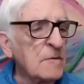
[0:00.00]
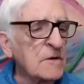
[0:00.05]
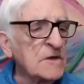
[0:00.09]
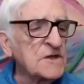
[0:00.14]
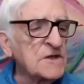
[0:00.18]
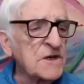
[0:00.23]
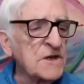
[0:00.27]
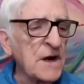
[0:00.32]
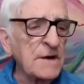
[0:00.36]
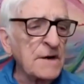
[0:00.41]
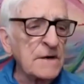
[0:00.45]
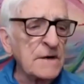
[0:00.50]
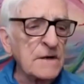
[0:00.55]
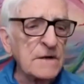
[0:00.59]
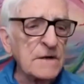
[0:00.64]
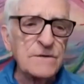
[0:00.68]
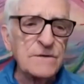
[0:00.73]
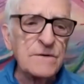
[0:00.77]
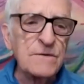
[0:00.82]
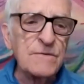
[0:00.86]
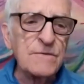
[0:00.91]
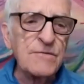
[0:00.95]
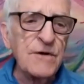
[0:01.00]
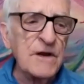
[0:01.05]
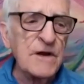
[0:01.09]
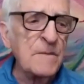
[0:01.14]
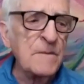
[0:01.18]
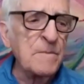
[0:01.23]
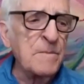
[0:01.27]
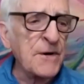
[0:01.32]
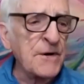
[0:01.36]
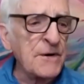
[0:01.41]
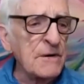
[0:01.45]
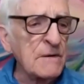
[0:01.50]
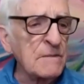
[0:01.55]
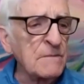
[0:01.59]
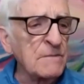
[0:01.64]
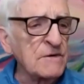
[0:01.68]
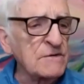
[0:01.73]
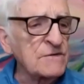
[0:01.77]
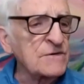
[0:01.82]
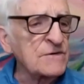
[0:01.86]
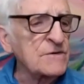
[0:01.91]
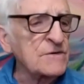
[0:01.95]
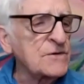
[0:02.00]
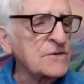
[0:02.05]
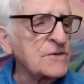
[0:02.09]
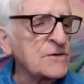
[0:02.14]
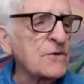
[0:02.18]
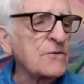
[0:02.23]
He was an artist who created parables and